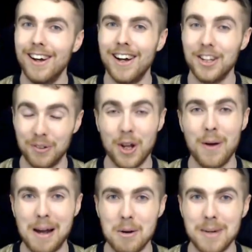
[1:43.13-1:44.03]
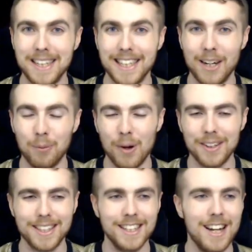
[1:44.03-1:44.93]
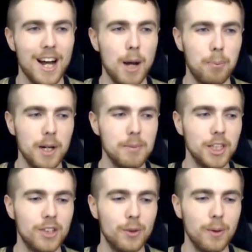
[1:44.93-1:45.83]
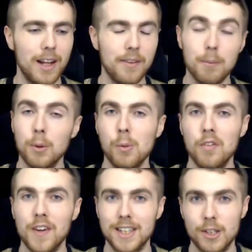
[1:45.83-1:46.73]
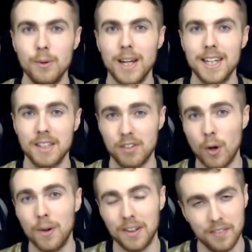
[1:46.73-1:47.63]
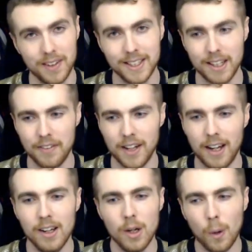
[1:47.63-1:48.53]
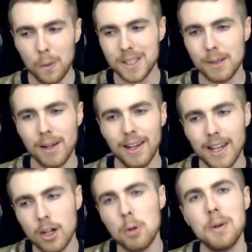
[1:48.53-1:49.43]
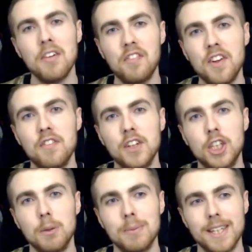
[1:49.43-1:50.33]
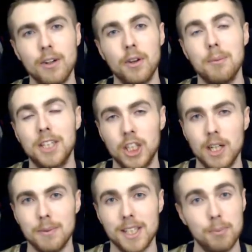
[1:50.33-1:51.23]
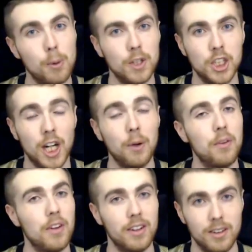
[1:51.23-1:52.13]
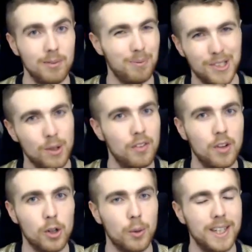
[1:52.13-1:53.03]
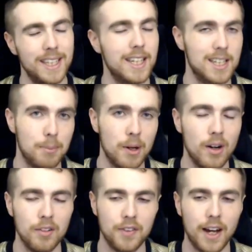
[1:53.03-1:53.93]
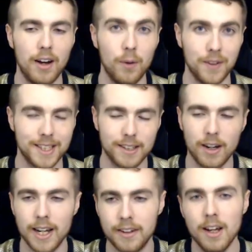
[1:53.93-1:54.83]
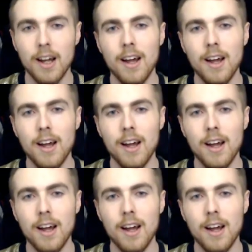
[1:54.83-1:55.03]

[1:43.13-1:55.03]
Uh, you'll know how amazing it was, uh, pretty much through like the Modern Warfare 2 days of COD and things like that. Also, a little bit of FIFA jumped in on the Machinima Sports channel that sort of got created as a part of that on the side.